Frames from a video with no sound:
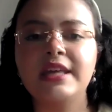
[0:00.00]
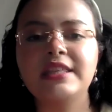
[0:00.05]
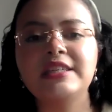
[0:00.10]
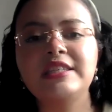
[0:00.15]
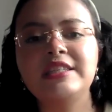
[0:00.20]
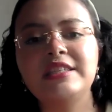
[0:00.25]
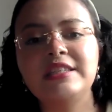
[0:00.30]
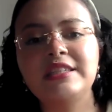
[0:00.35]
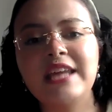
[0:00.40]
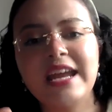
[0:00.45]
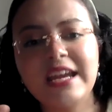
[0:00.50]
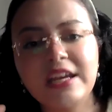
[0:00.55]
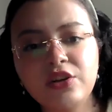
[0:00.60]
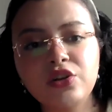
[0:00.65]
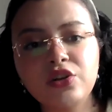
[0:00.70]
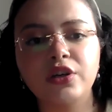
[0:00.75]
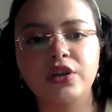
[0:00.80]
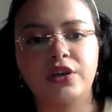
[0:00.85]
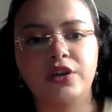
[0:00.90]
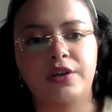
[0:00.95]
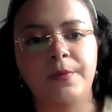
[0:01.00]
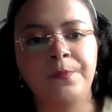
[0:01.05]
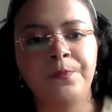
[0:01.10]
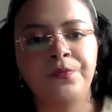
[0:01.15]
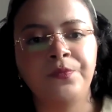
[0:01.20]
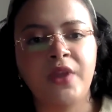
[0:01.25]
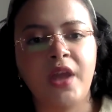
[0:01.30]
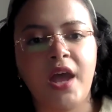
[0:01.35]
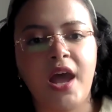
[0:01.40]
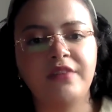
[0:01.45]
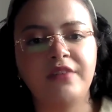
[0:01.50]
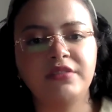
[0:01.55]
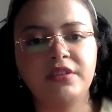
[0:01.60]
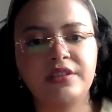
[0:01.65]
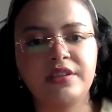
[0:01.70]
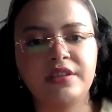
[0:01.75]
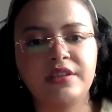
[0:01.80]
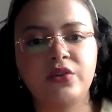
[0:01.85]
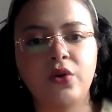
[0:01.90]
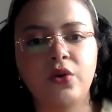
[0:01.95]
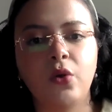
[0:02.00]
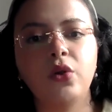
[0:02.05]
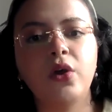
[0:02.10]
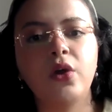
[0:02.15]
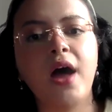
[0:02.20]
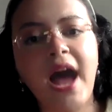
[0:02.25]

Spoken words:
This standard, evidence as a whole,